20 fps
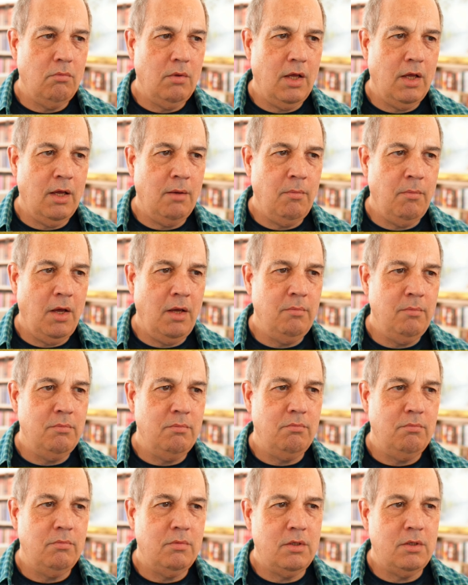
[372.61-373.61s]
I
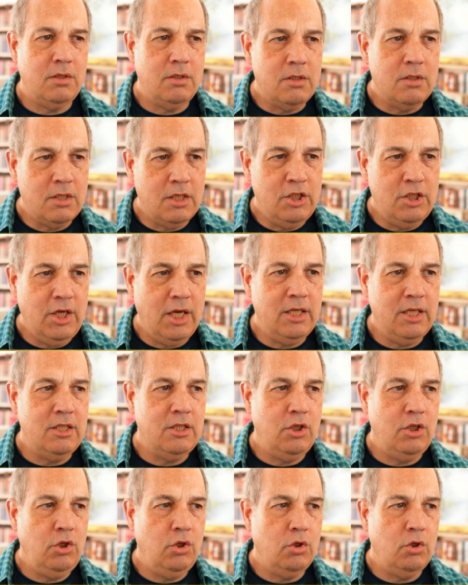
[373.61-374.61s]
suggest
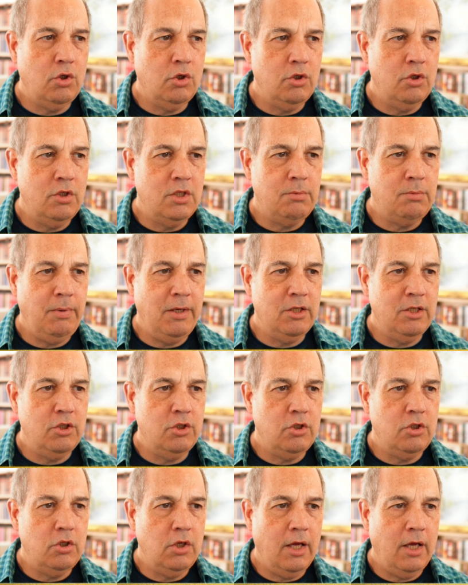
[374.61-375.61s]
that you could
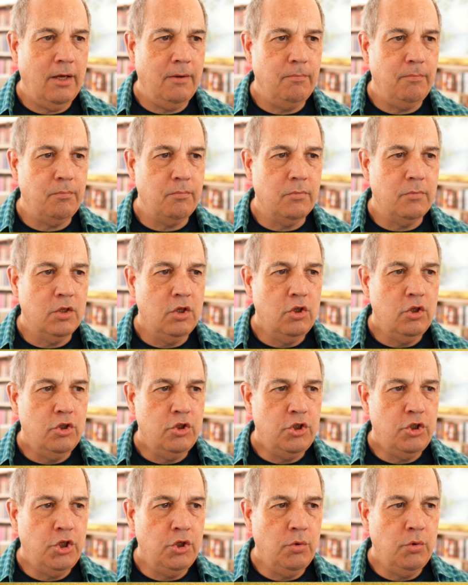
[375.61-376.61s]
spend
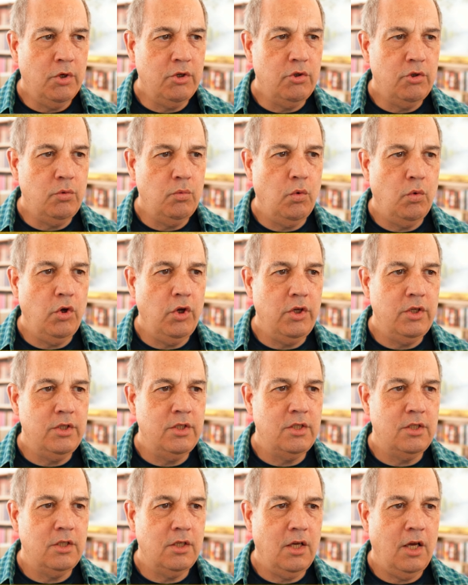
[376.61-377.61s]
200
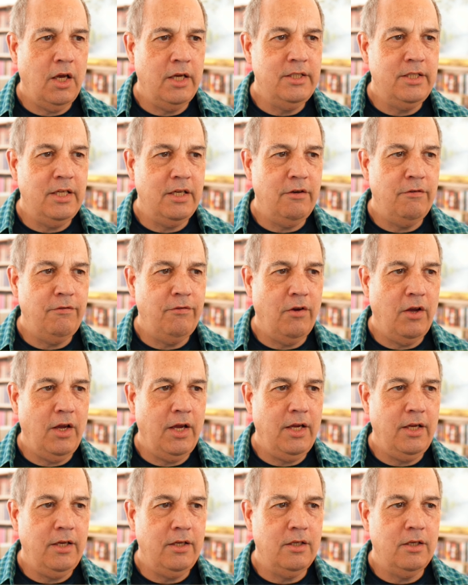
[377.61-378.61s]
words
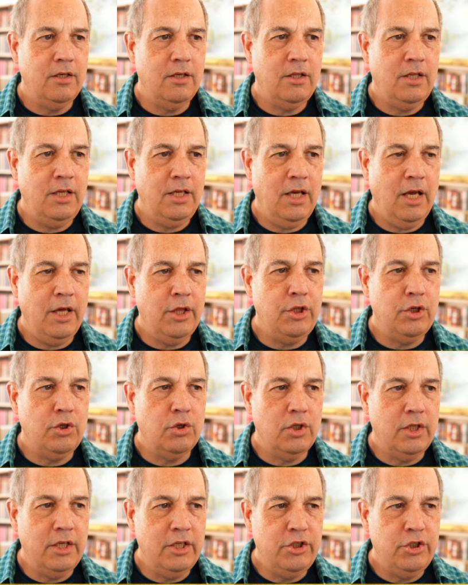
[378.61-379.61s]
identifying the
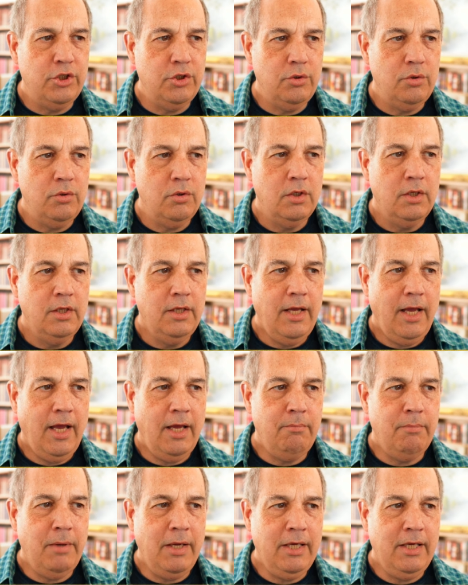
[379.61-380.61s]
ethical issue
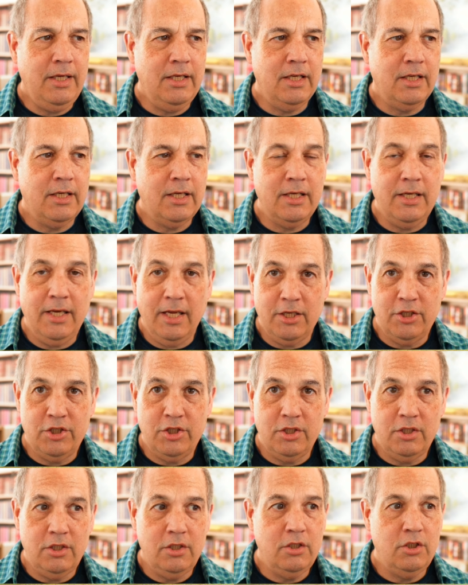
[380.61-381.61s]
and making a
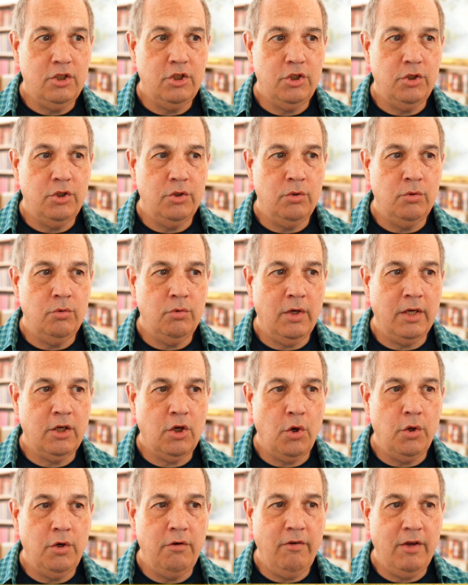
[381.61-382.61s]
connection to a
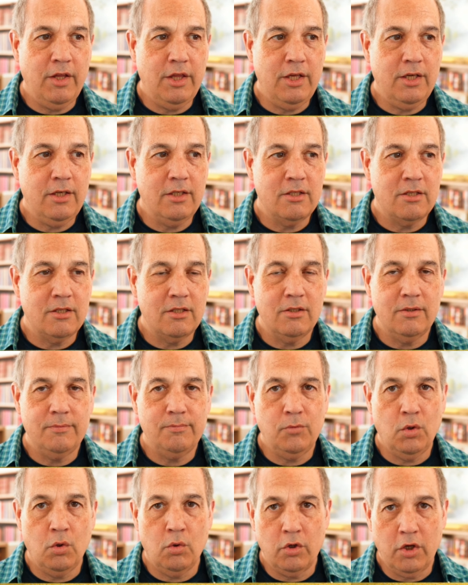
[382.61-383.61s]
code of ethics
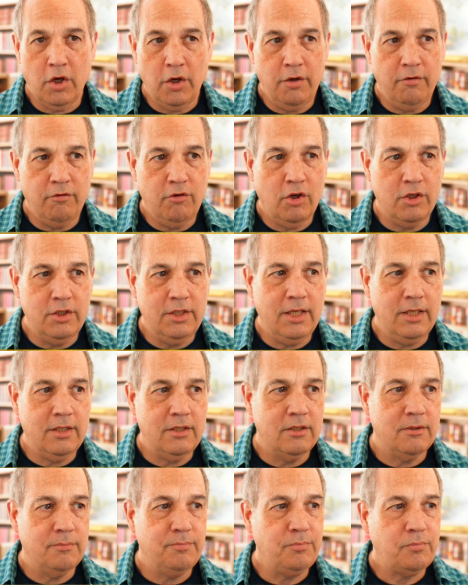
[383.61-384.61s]
or code of conduct.